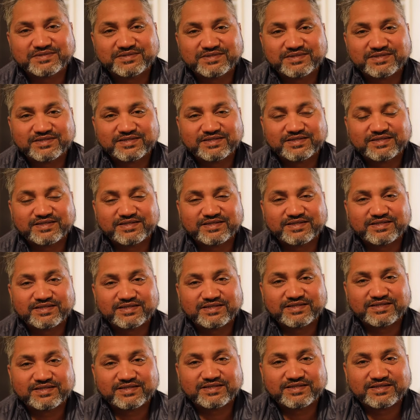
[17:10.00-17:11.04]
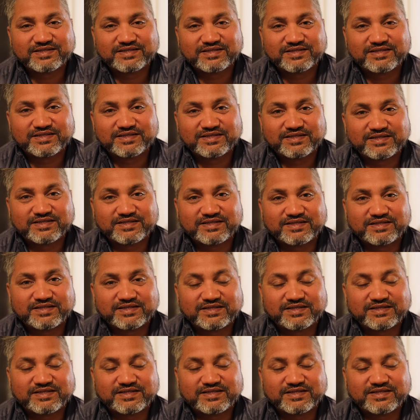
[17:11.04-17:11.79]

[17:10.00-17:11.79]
[no speech]